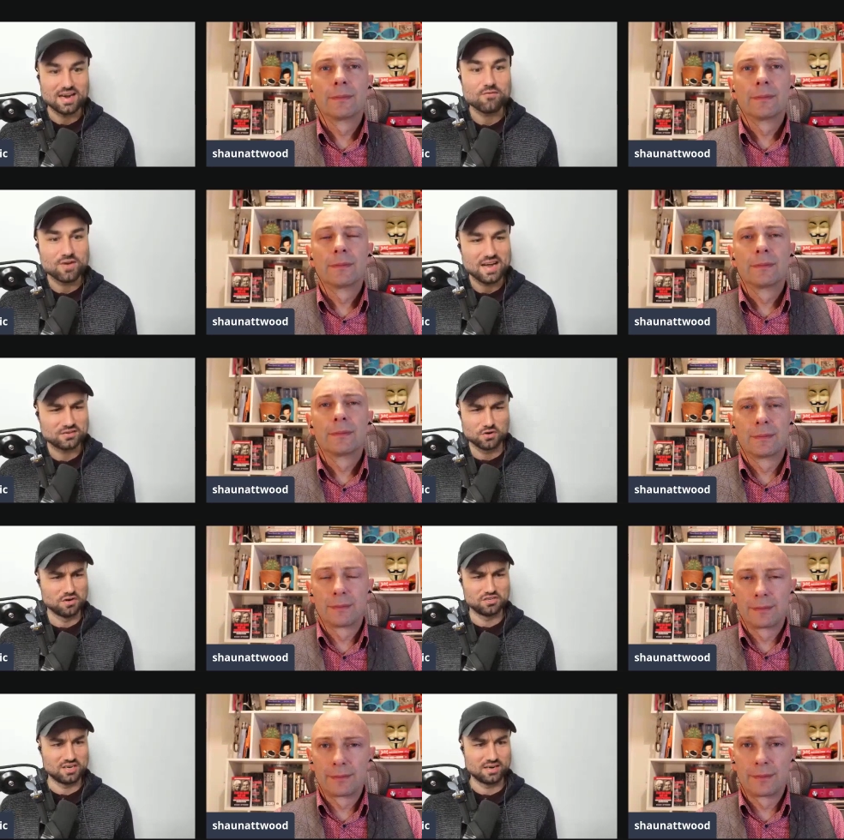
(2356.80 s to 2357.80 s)
Speaker 1: and everyone has their
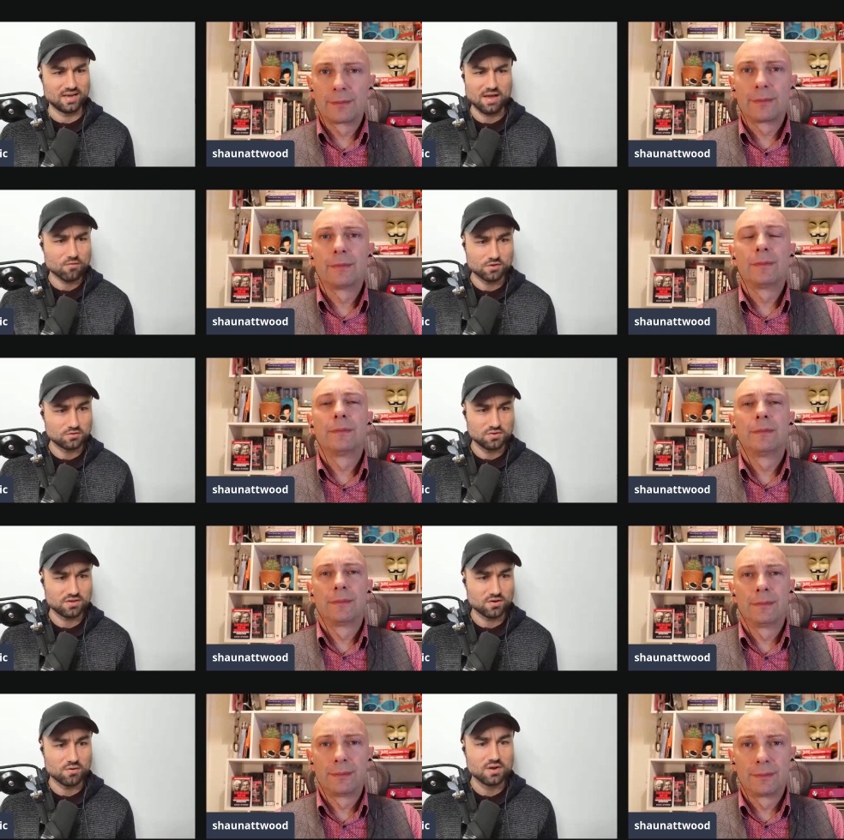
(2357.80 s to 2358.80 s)
own agenda. Everyone's doing
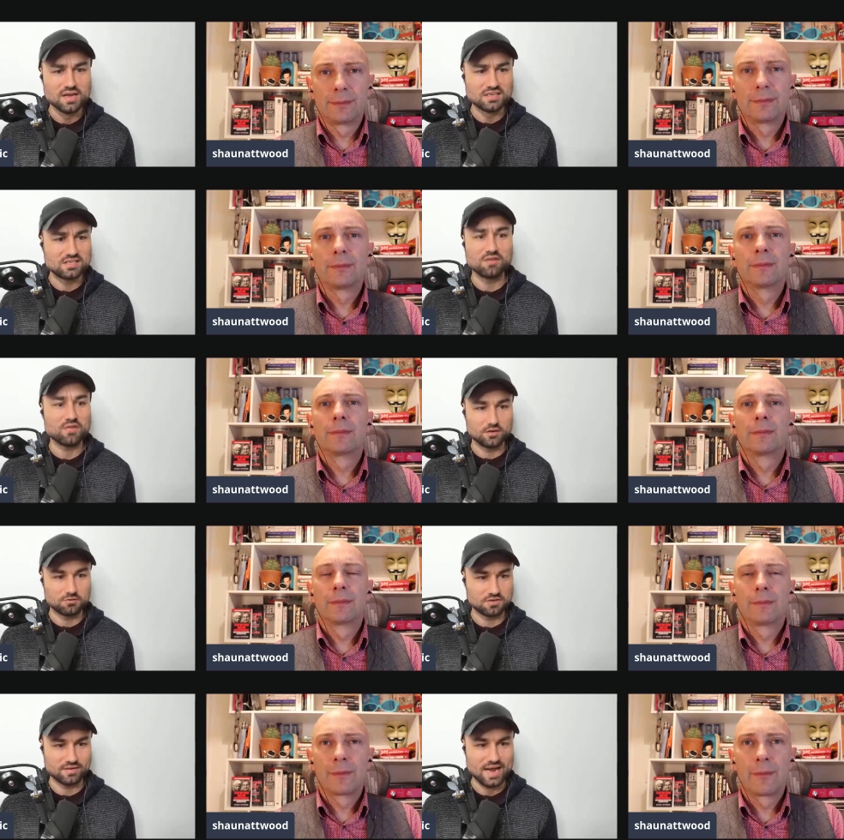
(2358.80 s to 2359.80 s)
their own
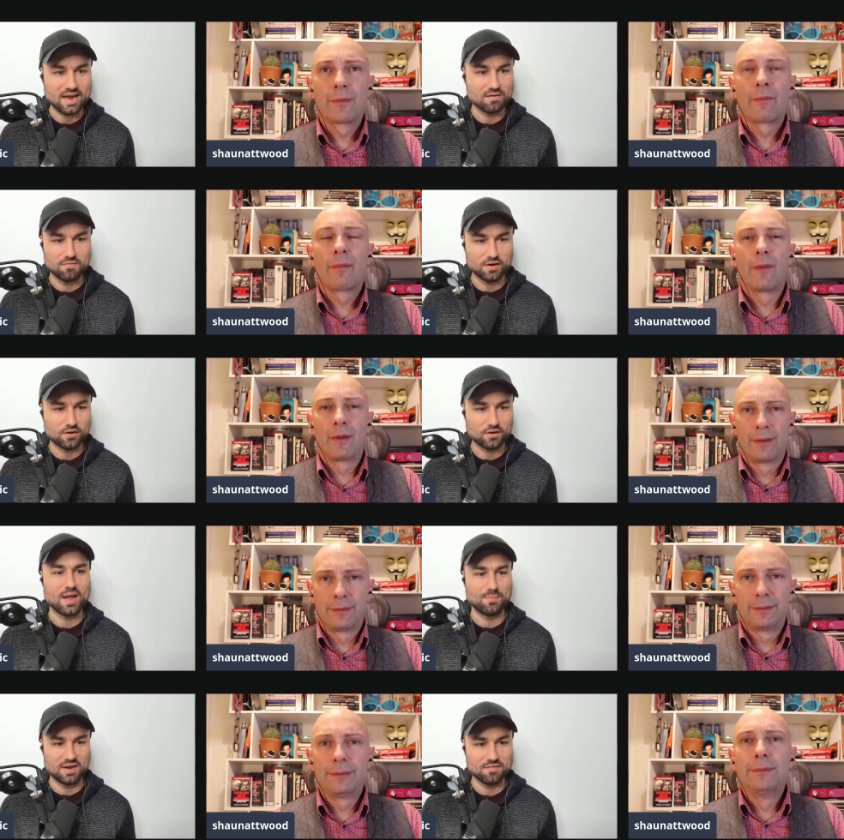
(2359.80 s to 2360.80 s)
self-interest. Like, how the fuck
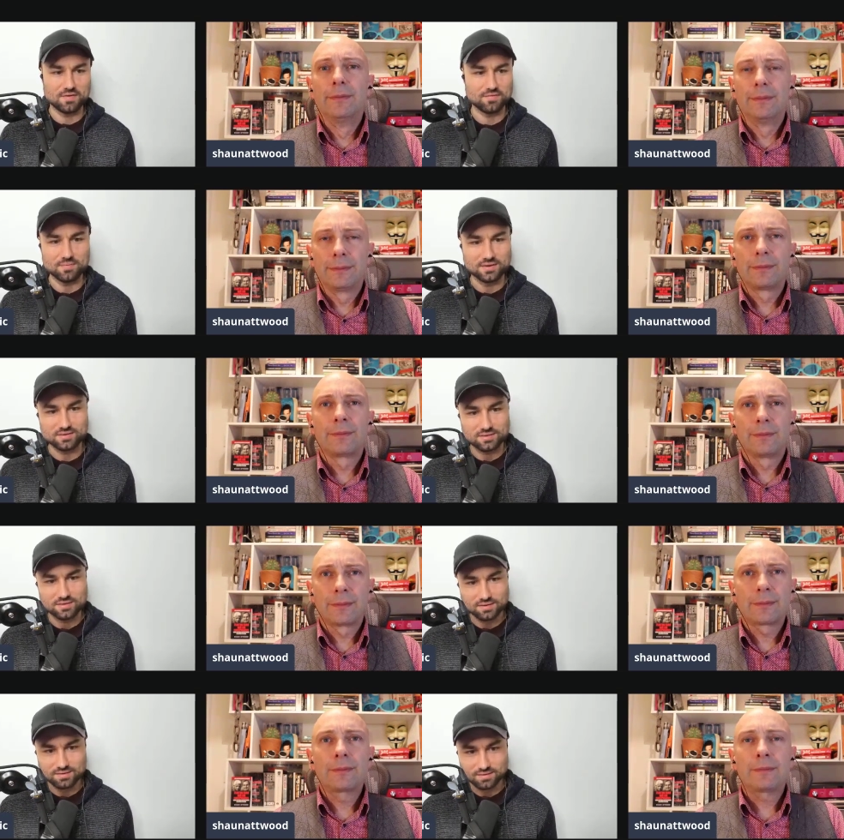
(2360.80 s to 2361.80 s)
do I benefit from
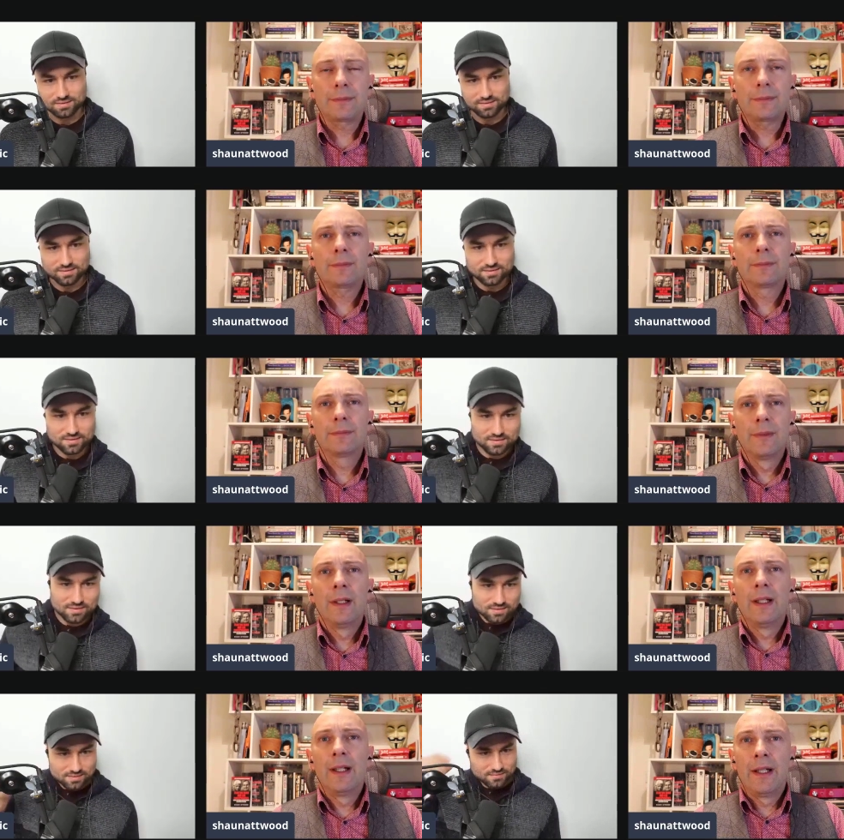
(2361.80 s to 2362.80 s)
this?
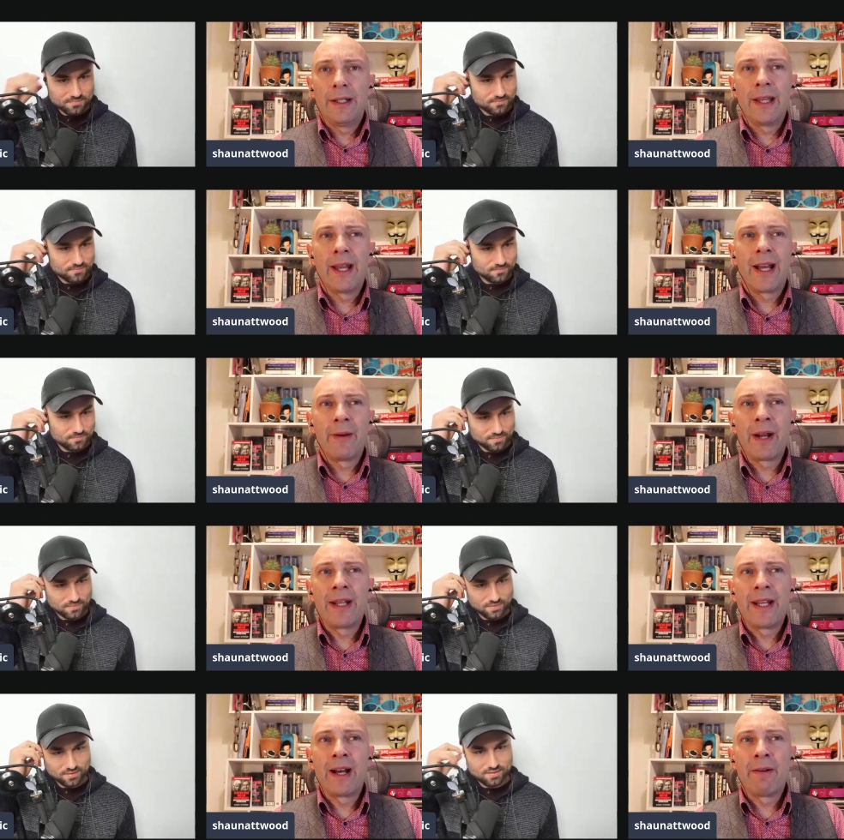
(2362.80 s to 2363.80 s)
Speaker 2: Yeah, right
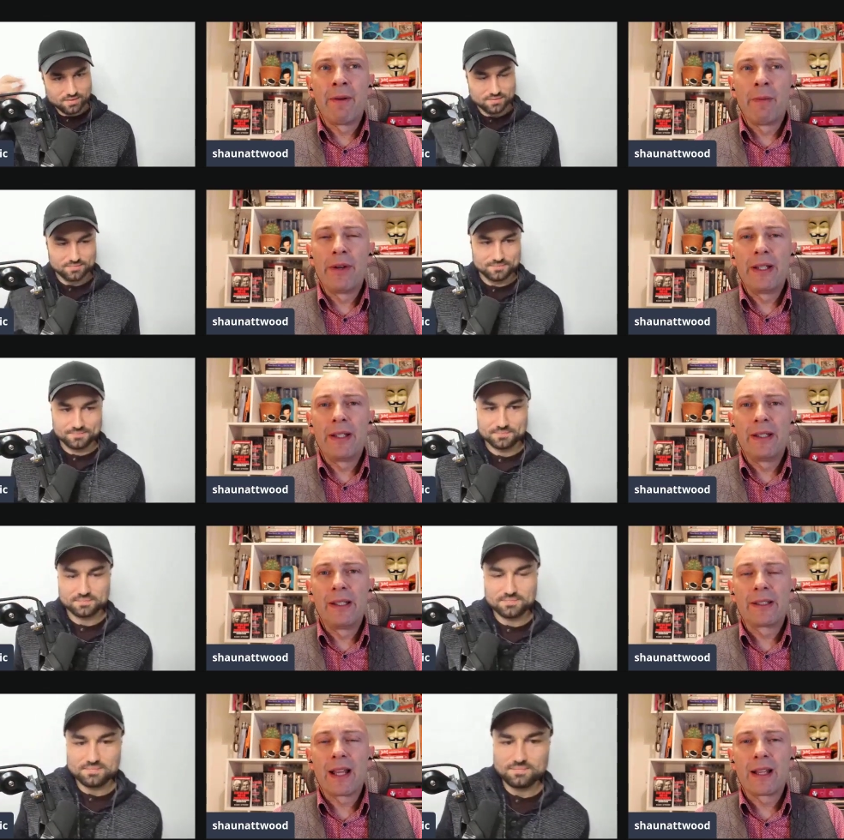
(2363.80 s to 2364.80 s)
now I'm reading the
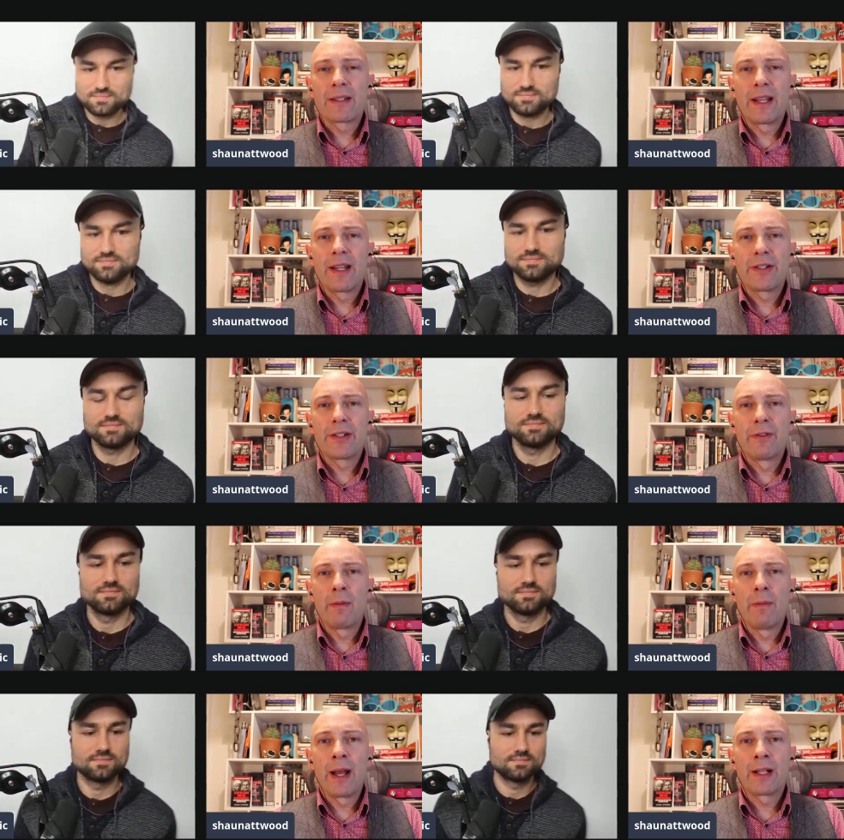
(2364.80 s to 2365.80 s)
assassination of Robert
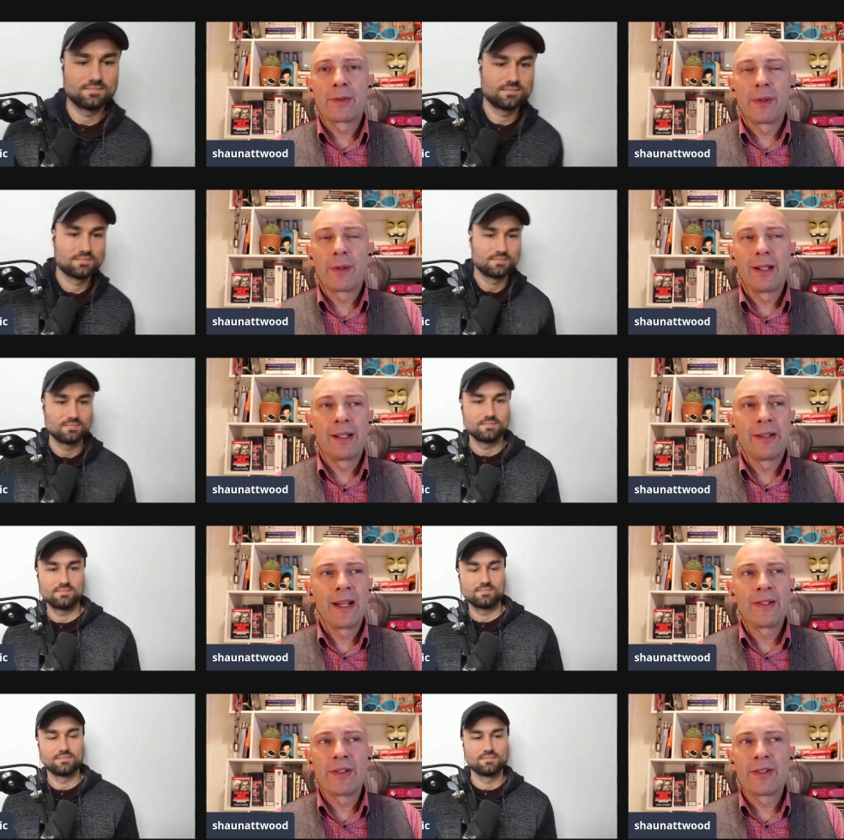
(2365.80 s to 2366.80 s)
Maxwell, and that is
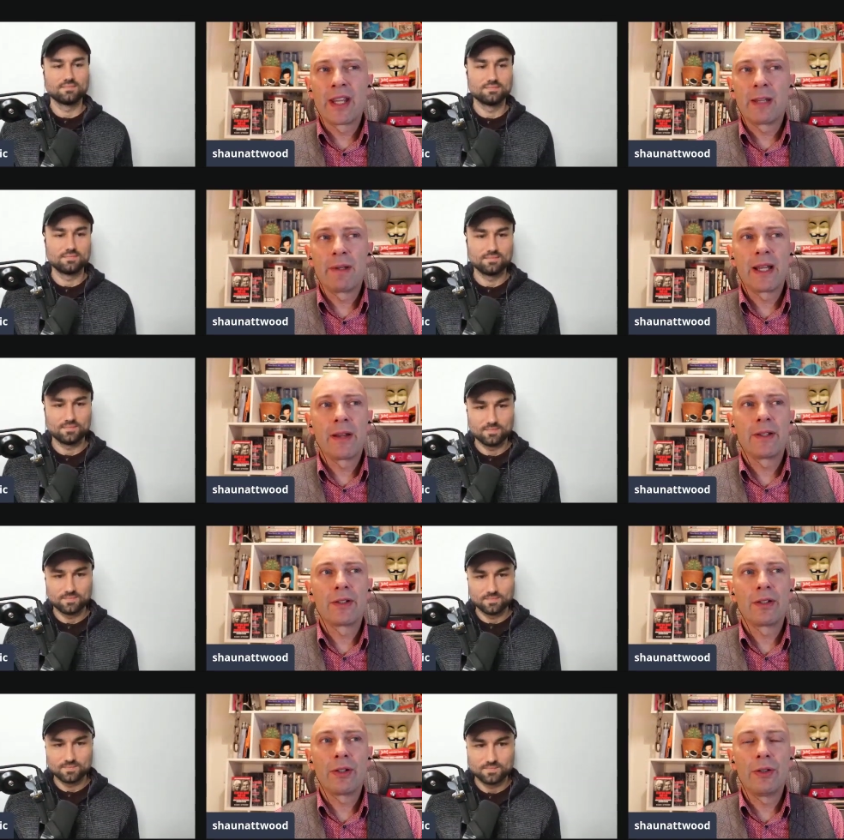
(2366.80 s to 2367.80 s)
just taking me down this
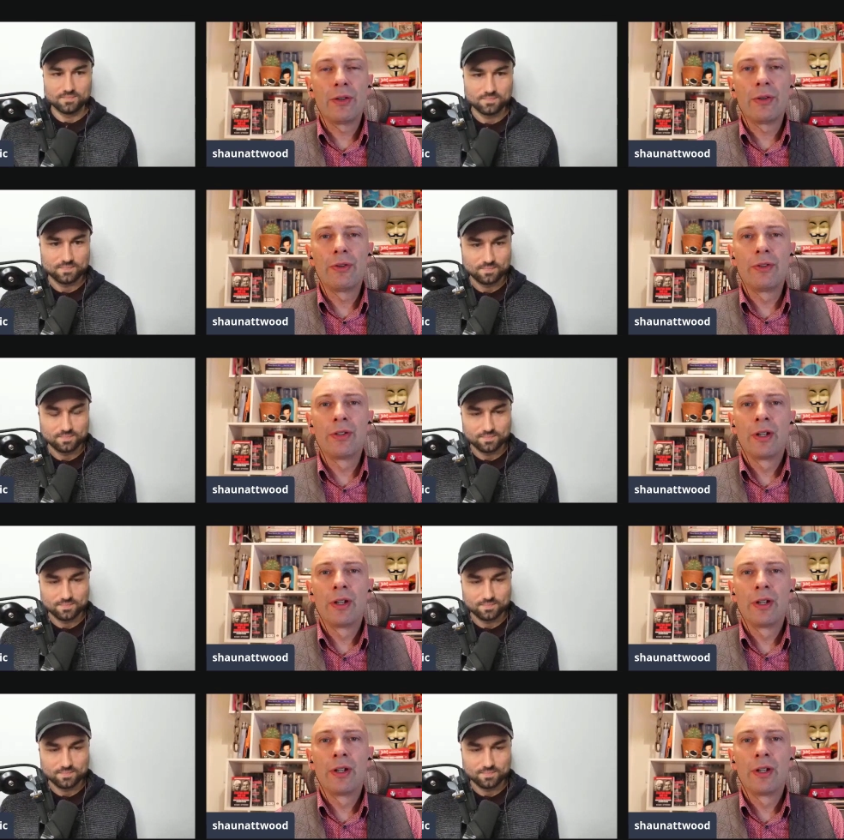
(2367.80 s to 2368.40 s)
huge